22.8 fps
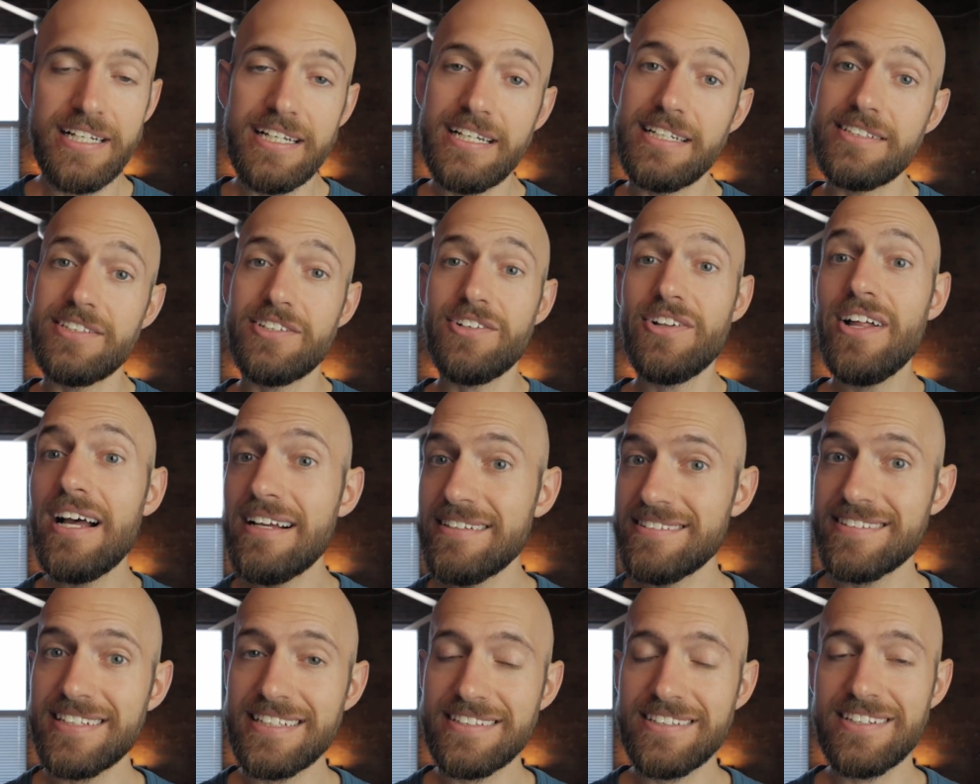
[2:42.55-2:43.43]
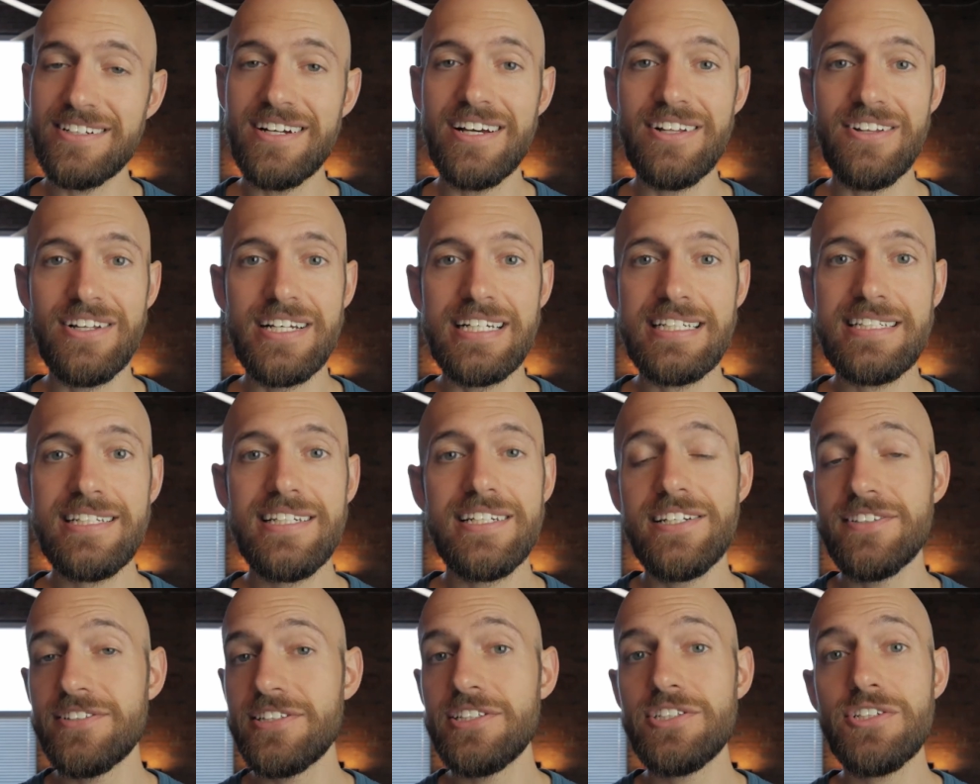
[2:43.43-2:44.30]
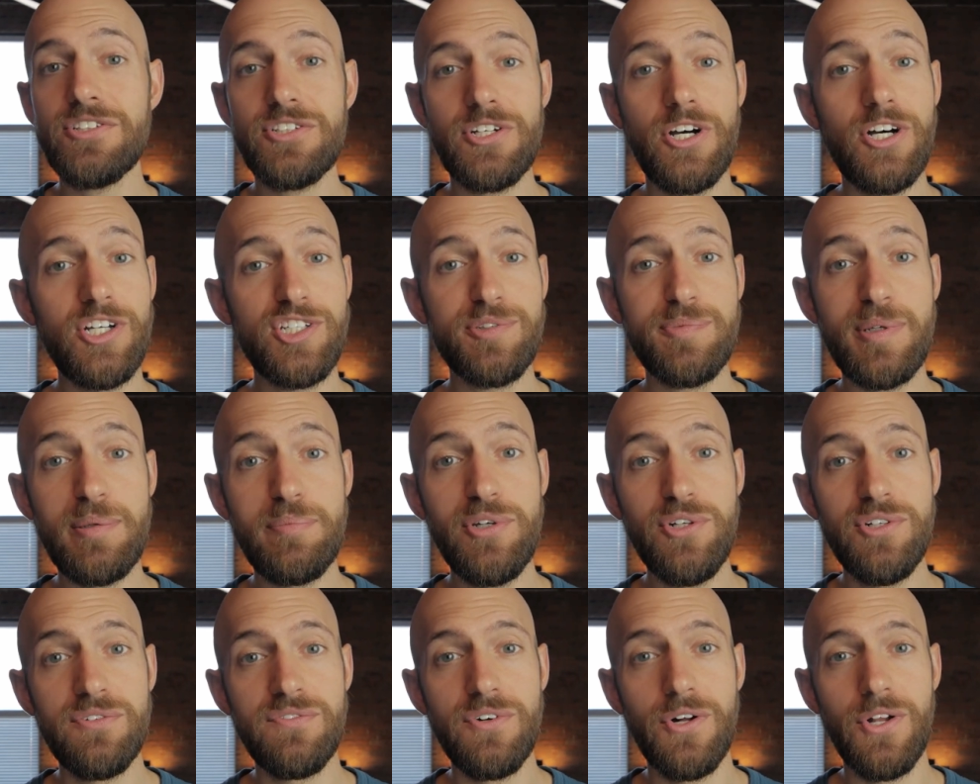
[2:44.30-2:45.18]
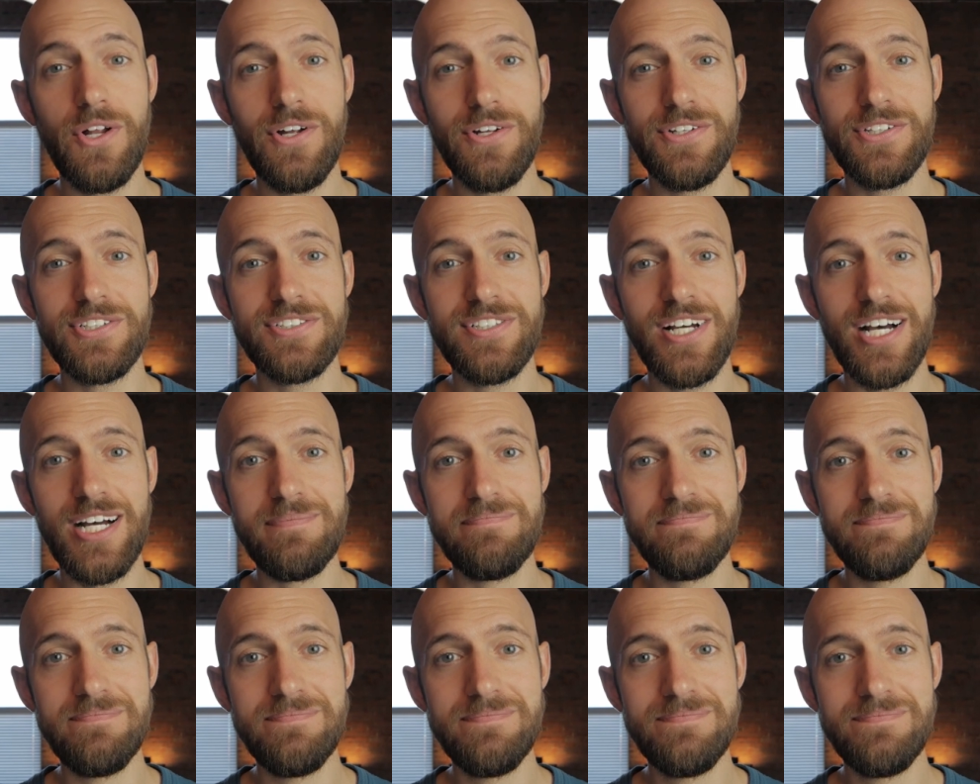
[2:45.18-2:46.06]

And the last thing that I like is he just calls me beautiful all the time.